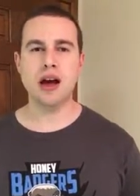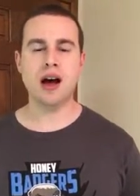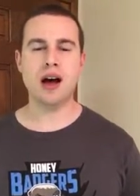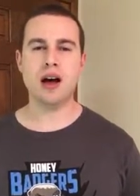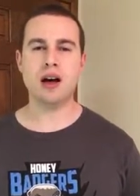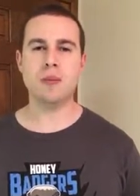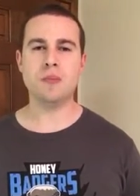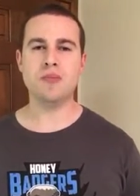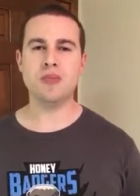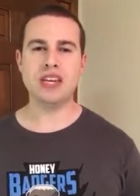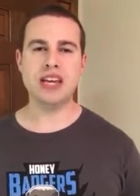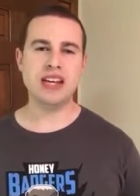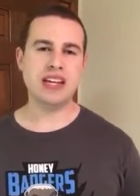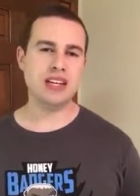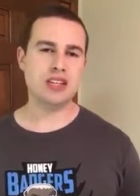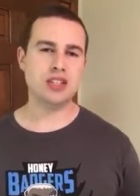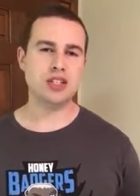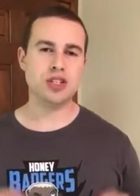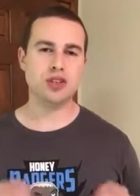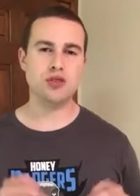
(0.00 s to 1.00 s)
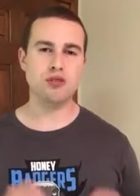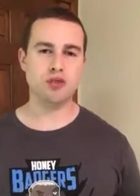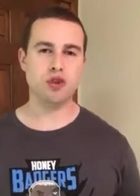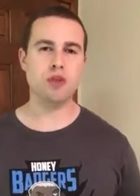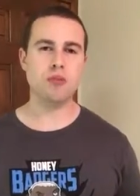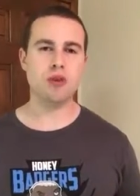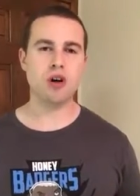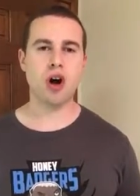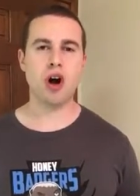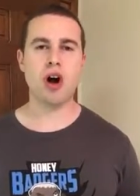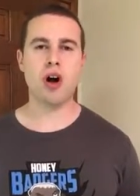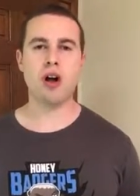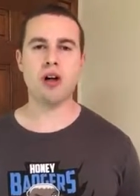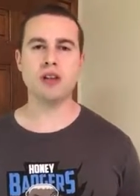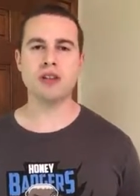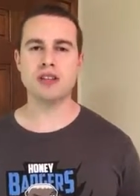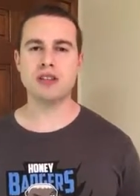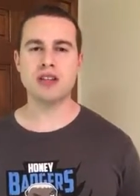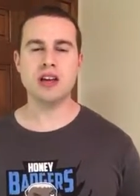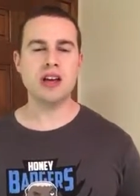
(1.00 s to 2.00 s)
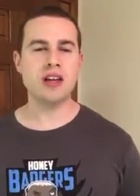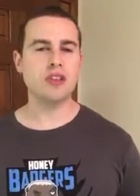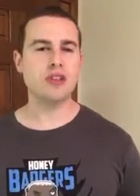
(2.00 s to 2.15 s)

um, getting into group calls.